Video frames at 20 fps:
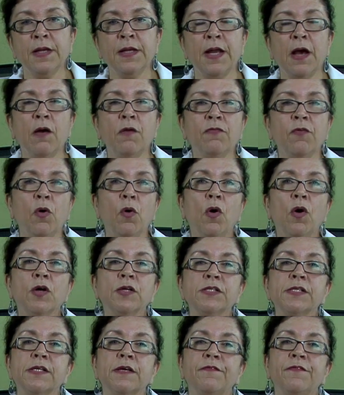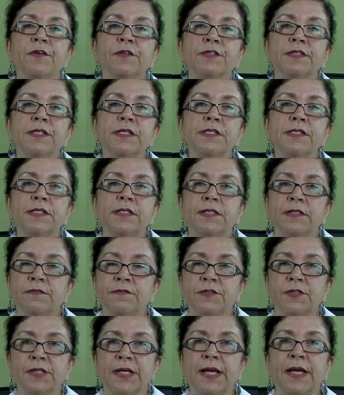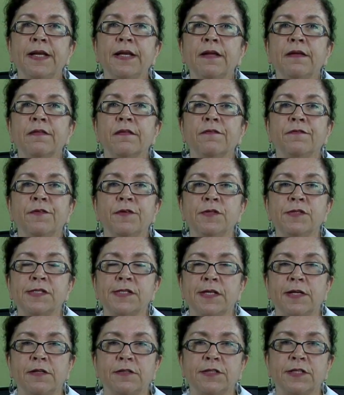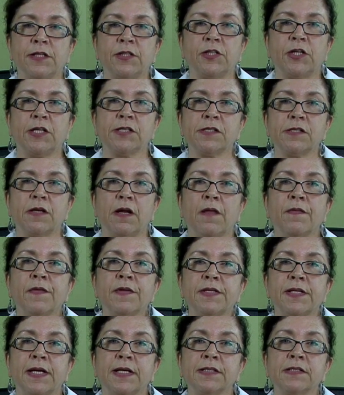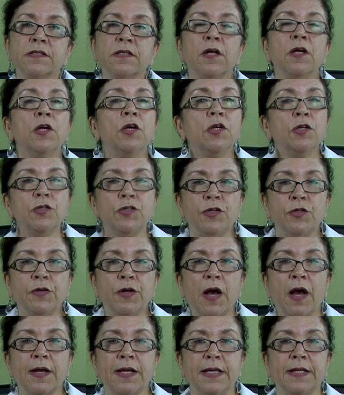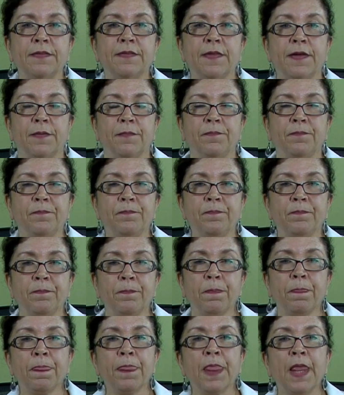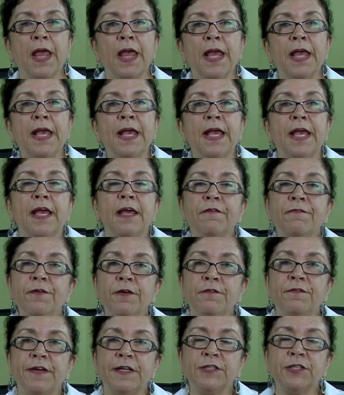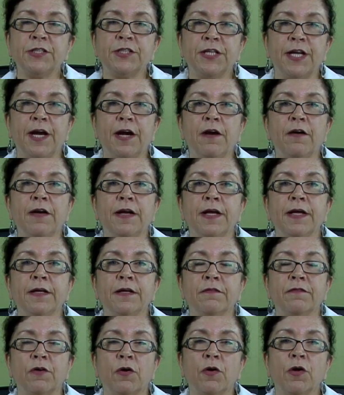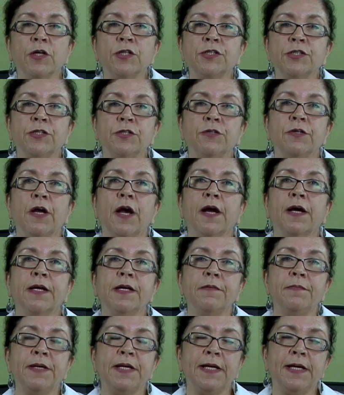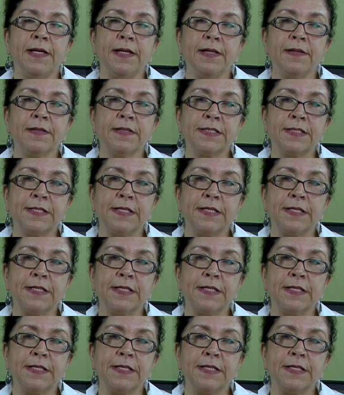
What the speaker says: Now, of course, if you're sensitive to any of the foods that are suggested on the test, do not eat them. If you're vegetarian, of course, you're not going to be eating the